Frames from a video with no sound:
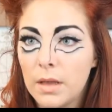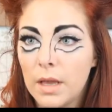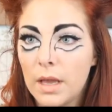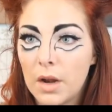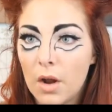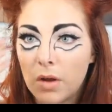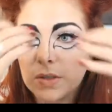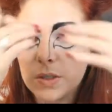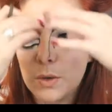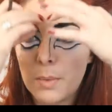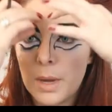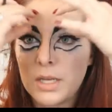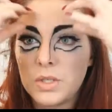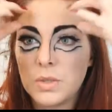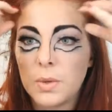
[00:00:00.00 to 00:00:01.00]
And also
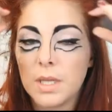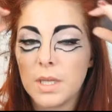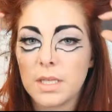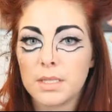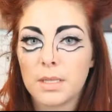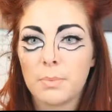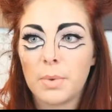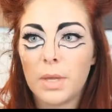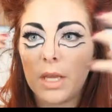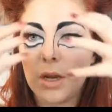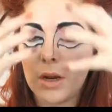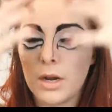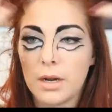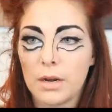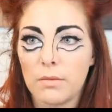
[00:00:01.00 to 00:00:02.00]
by doing this up
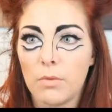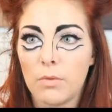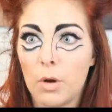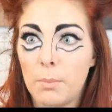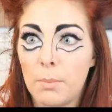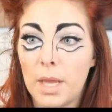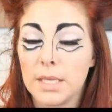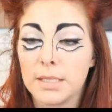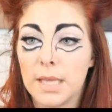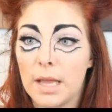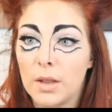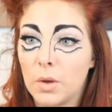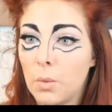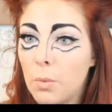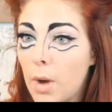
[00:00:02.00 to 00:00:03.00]
here, it makes
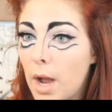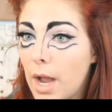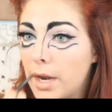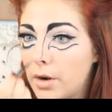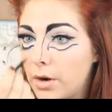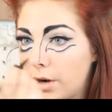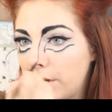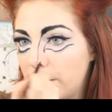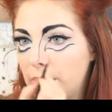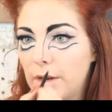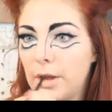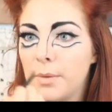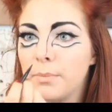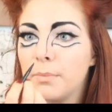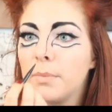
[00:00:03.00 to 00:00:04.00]
that look wider, you
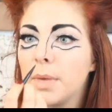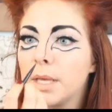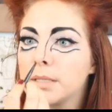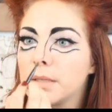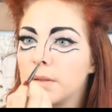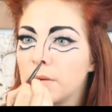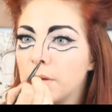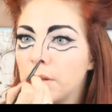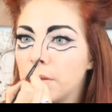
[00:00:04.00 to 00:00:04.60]
know, makes it look